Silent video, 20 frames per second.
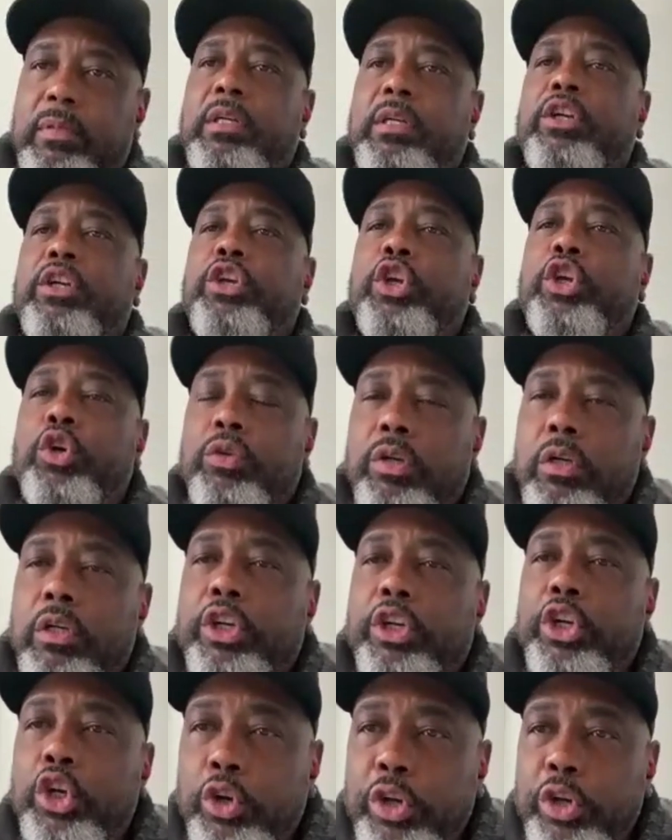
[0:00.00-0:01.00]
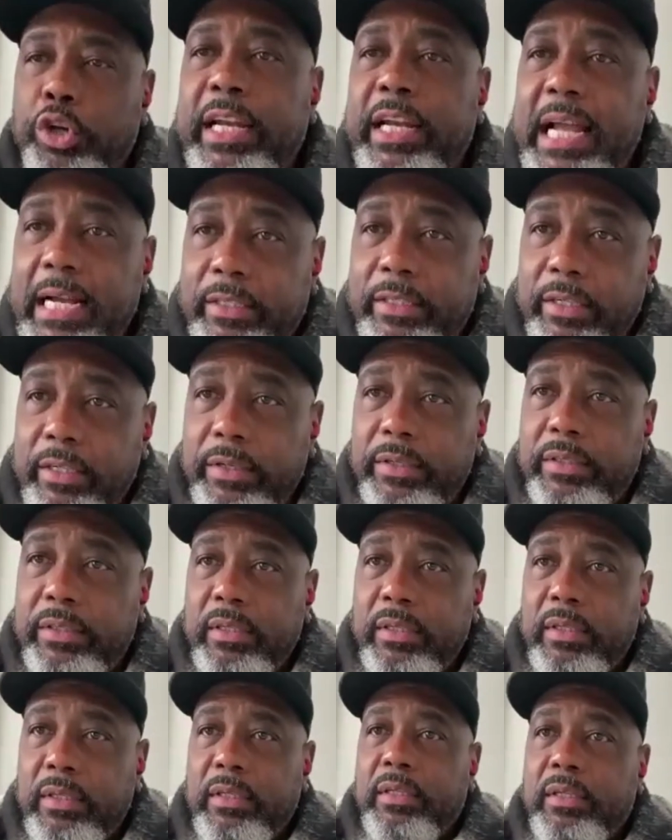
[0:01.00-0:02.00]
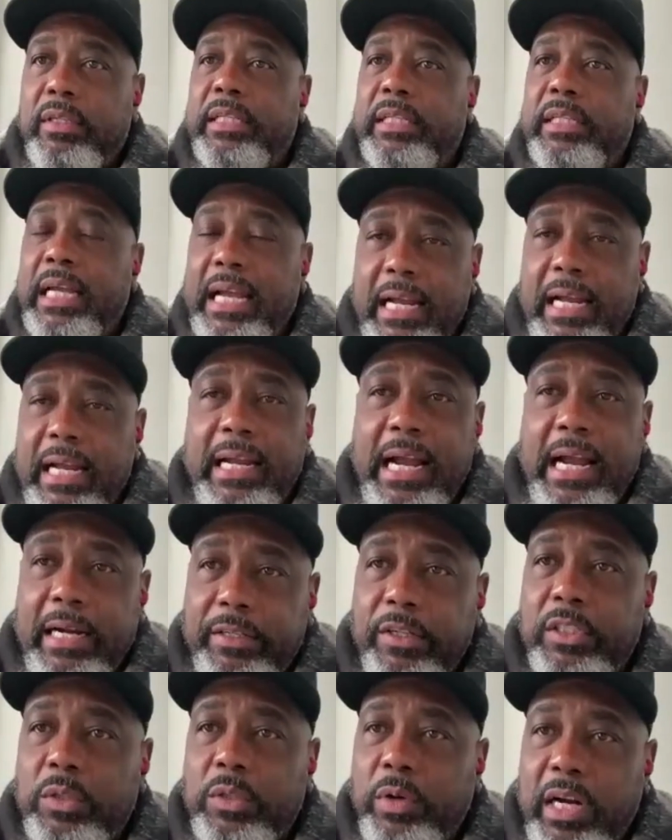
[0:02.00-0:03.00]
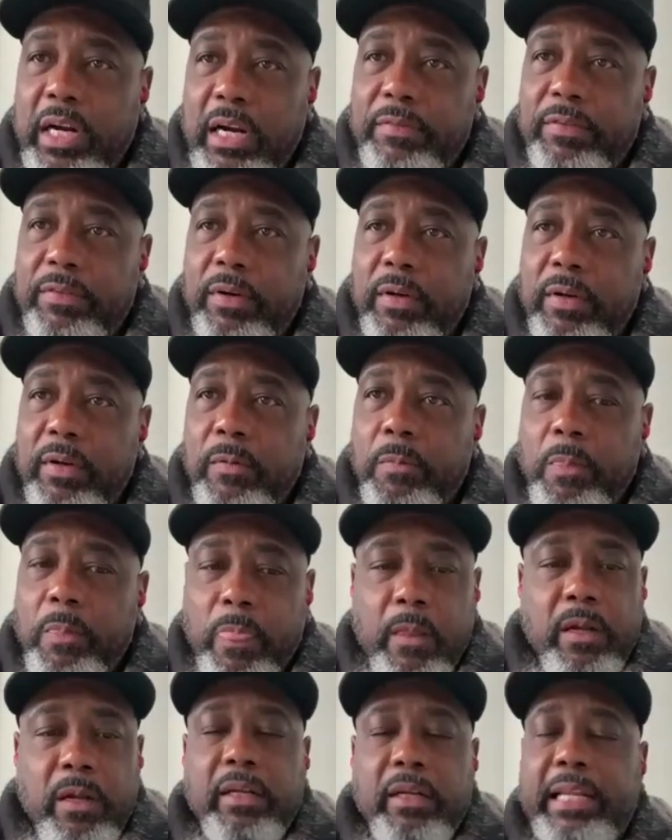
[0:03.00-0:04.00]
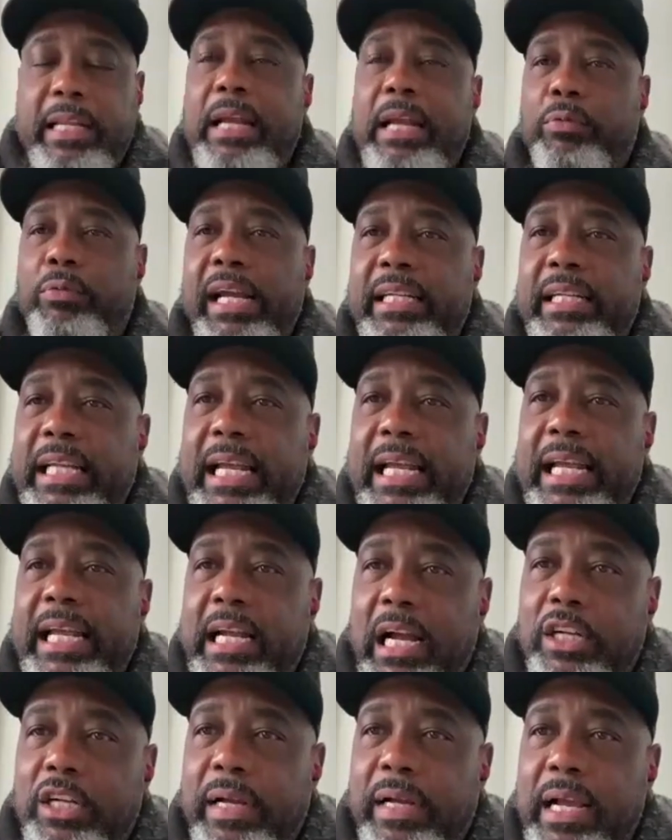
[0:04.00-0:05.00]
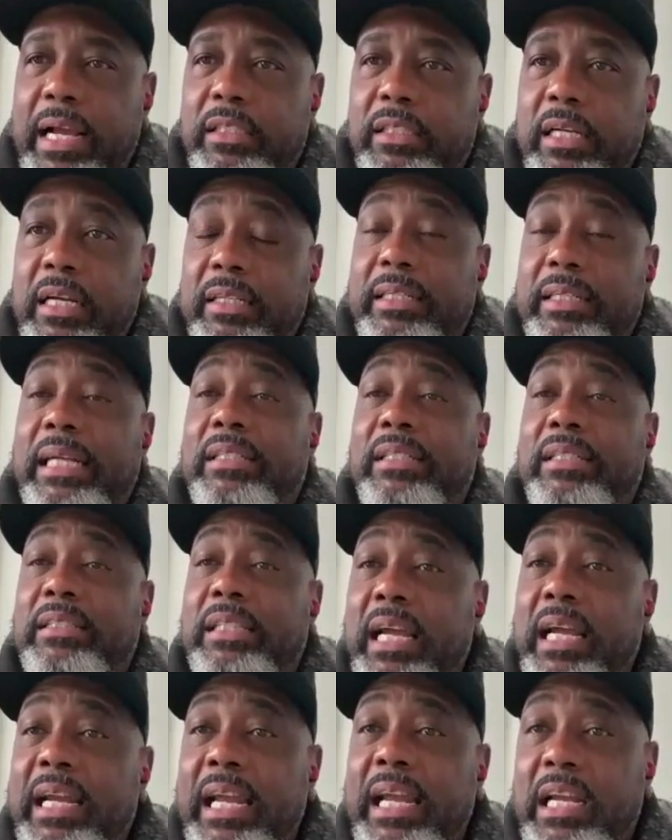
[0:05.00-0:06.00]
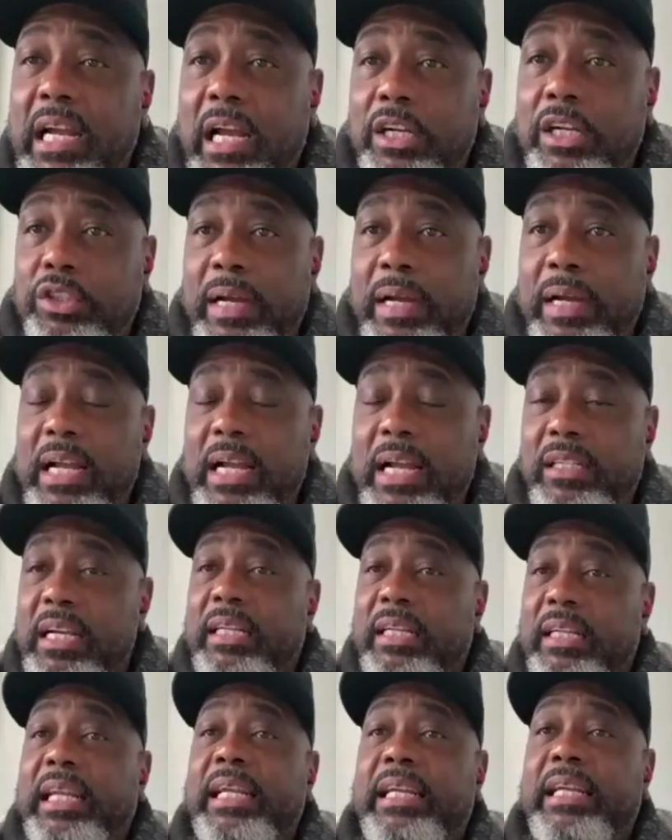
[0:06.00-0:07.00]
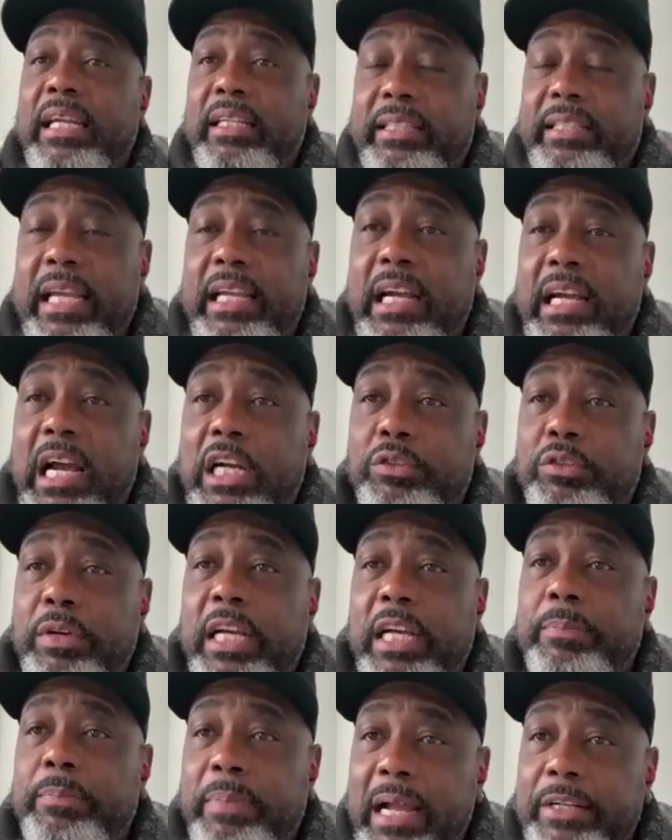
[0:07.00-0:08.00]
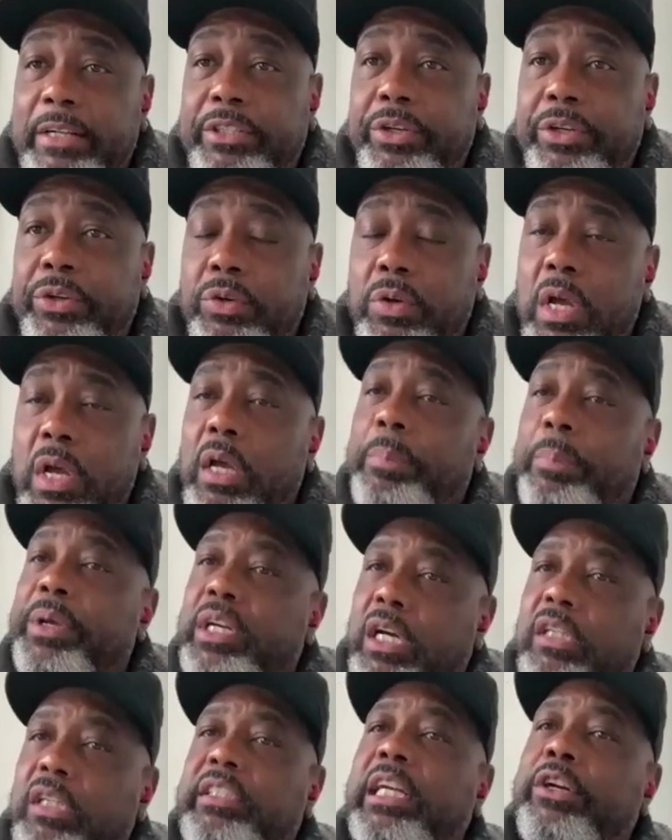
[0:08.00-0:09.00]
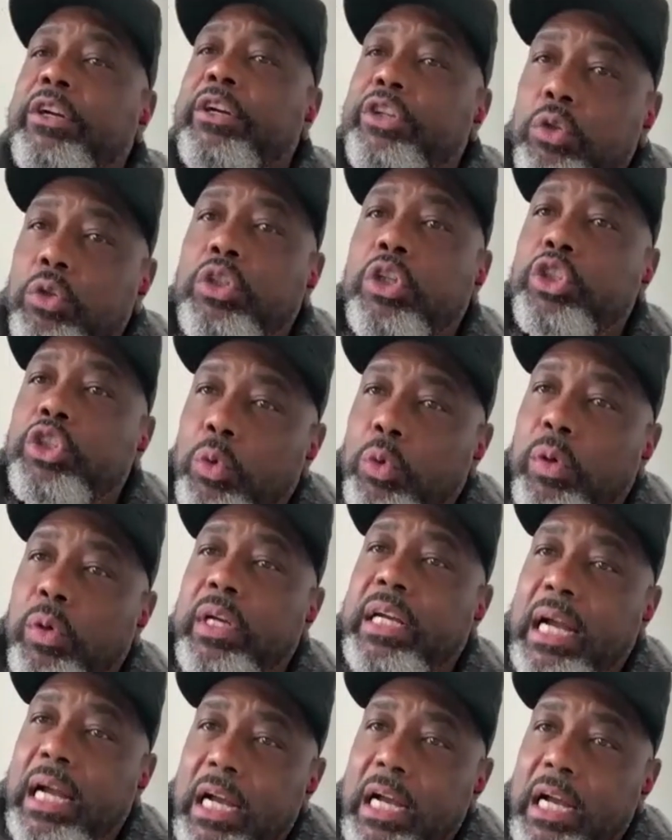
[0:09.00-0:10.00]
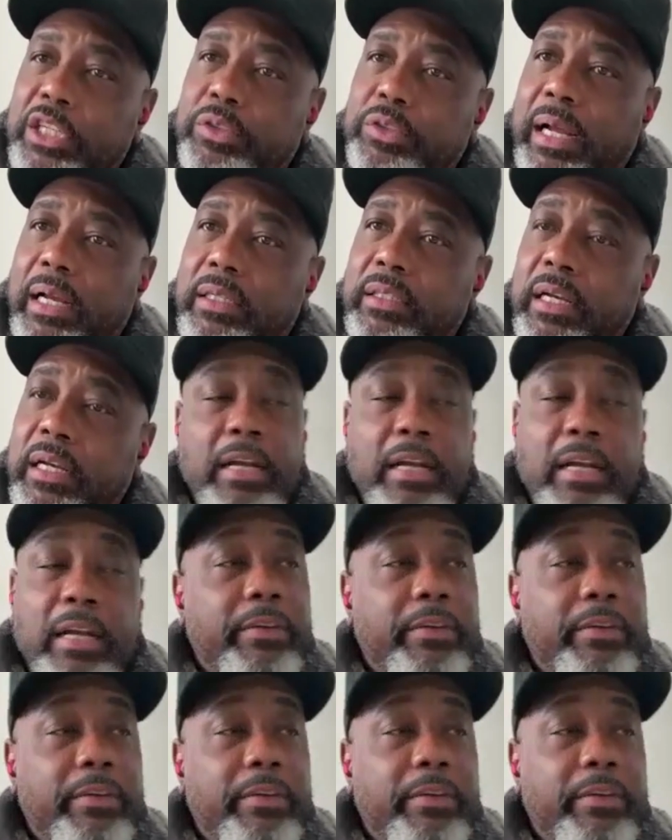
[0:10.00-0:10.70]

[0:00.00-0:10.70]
Oh. U union actors, SAG actors, or whatever. They read their contracts, they sign their contracts, they get their contracts back to you because they're used to doing contracts.